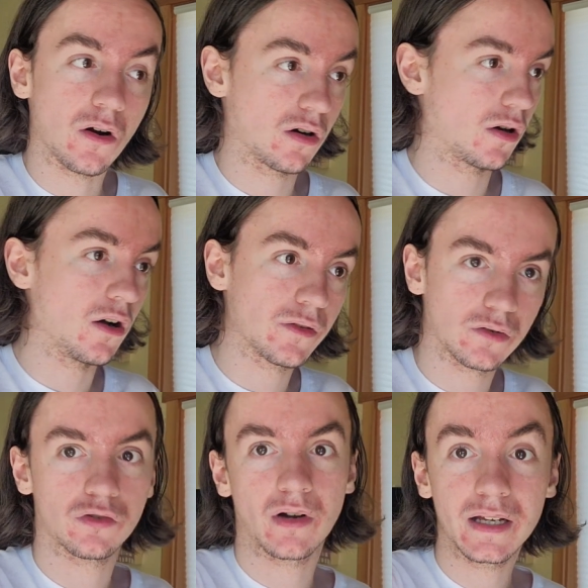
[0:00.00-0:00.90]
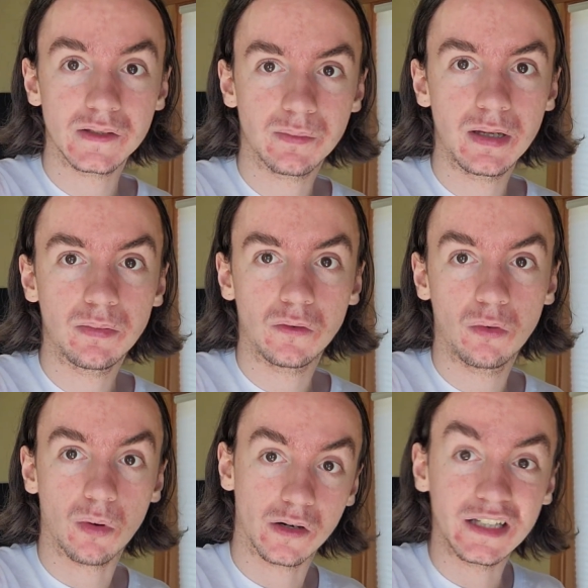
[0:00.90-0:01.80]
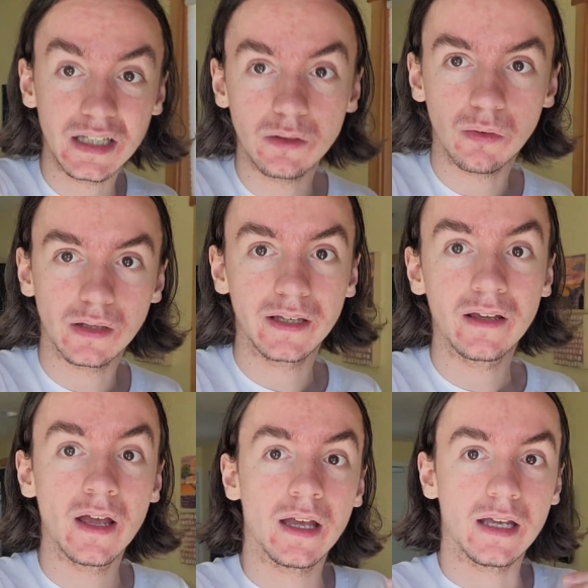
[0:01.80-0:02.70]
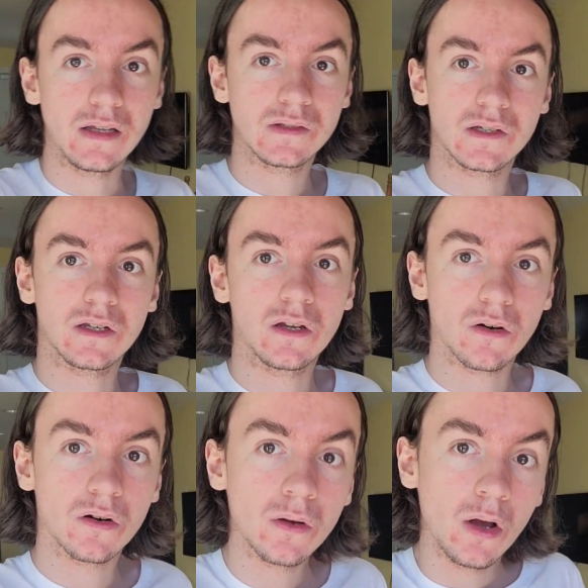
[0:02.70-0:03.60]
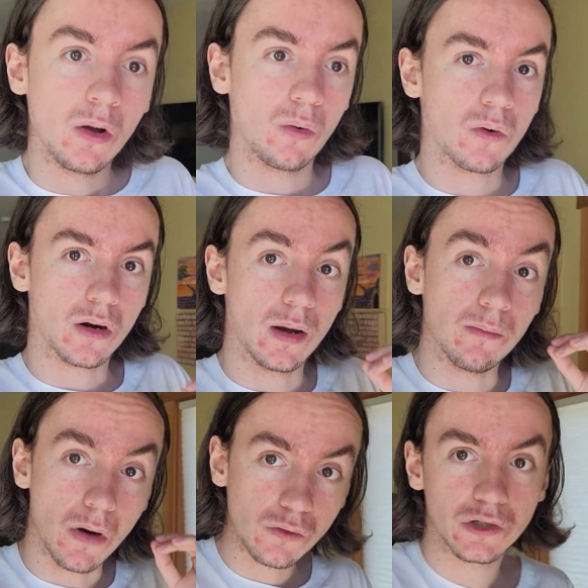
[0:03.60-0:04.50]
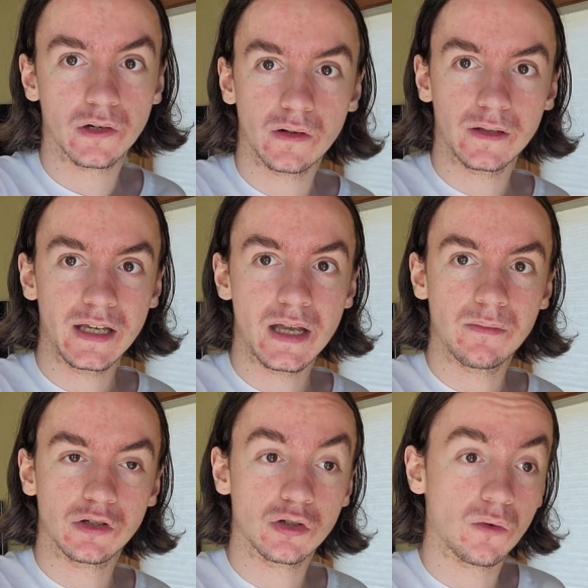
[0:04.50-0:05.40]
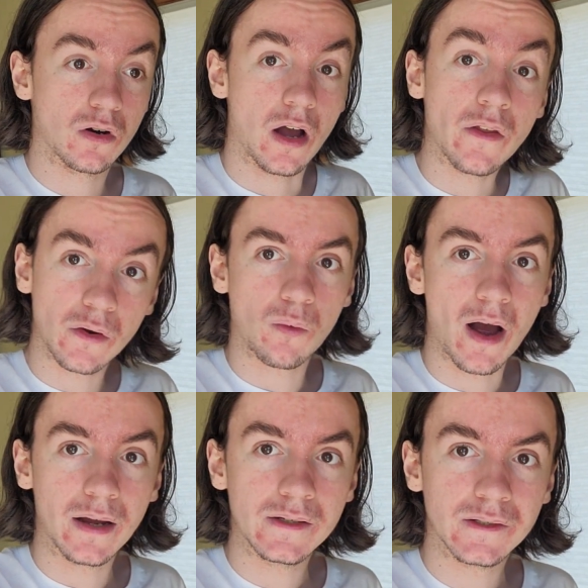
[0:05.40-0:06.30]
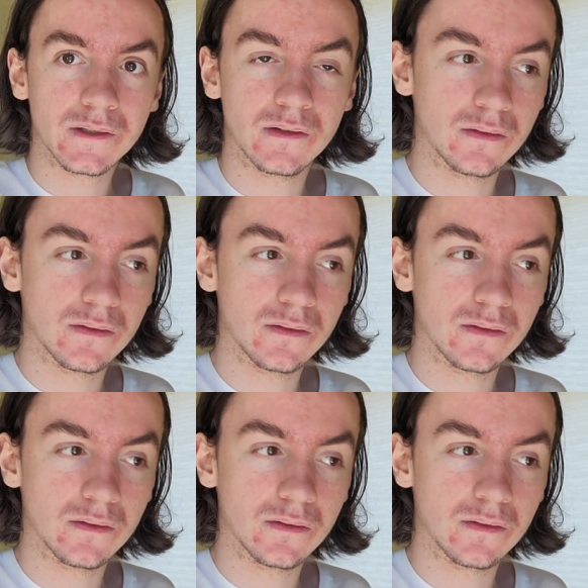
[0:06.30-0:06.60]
are other trans people who are equally insecure or emotionally immature otherwise.